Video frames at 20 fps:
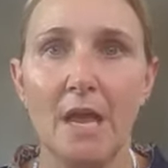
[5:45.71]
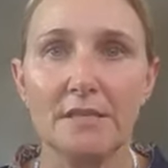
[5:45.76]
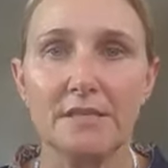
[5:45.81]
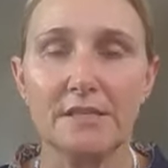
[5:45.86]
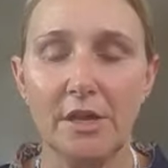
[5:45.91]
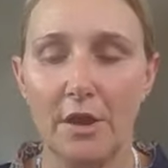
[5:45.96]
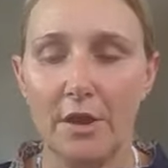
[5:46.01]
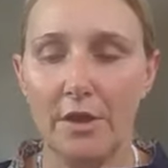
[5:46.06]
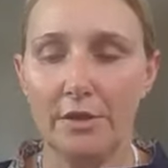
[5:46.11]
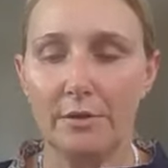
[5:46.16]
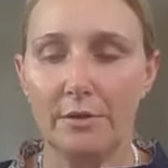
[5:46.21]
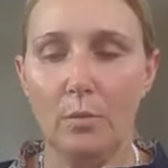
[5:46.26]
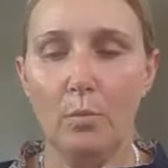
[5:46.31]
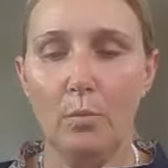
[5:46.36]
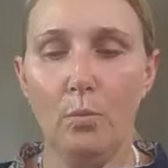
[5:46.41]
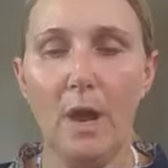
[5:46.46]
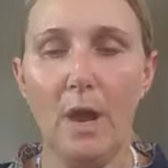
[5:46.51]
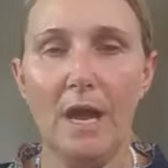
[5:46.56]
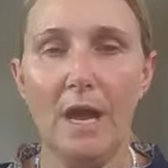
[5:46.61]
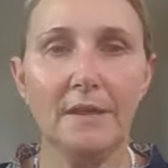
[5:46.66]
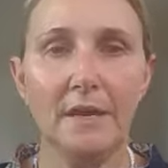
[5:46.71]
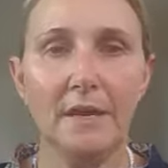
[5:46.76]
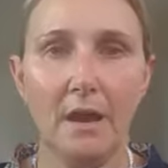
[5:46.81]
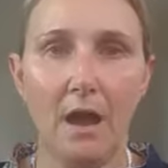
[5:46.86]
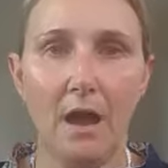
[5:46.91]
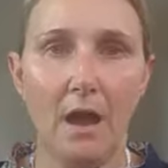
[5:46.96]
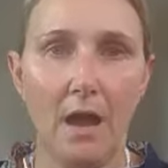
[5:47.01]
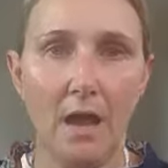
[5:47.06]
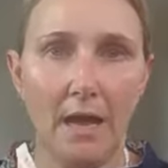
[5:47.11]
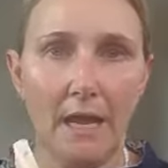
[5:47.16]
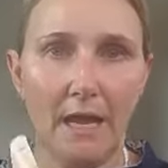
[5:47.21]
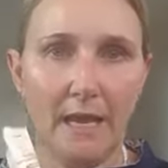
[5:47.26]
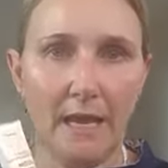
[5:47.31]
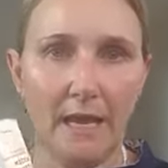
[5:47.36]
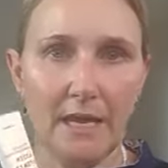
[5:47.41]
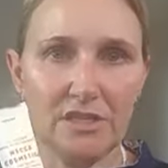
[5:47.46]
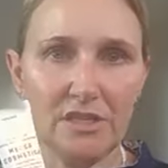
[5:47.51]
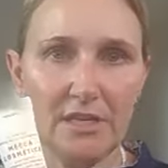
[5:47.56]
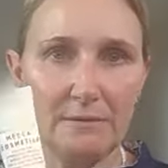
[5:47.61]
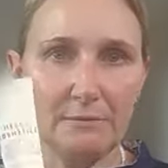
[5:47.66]
So one that I
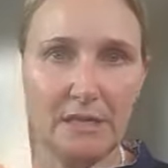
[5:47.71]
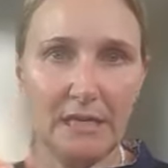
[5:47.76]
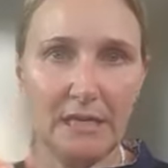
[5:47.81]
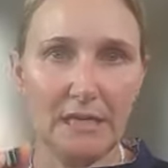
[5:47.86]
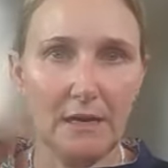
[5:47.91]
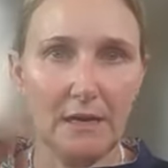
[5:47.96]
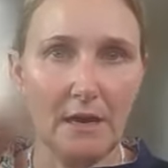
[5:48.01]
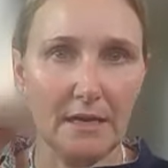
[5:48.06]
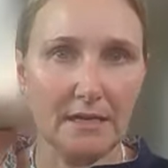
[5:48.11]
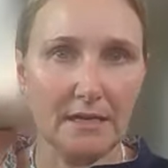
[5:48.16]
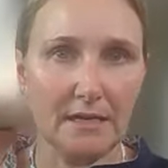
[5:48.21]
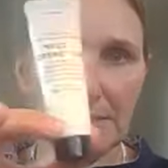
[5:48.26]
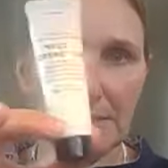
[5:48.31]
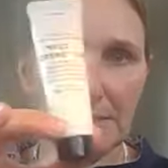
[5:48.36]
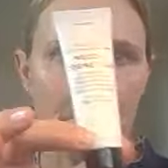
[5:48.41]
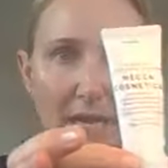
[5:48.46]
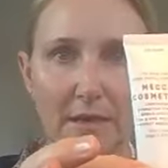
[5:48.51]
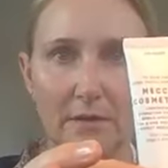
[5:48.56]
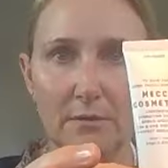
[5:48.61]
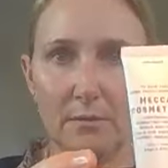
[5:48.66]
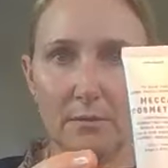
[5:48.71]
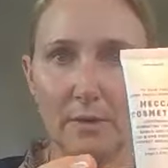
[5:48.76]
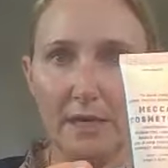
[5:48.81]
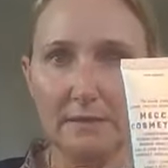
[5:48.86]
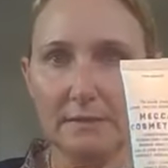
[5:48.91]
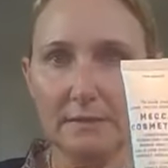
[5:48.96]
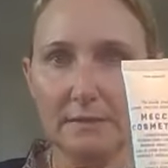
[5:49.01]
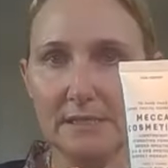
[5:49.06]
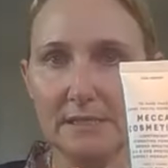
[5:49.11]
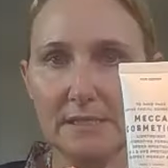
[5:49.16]
actually really like is a Mecca one.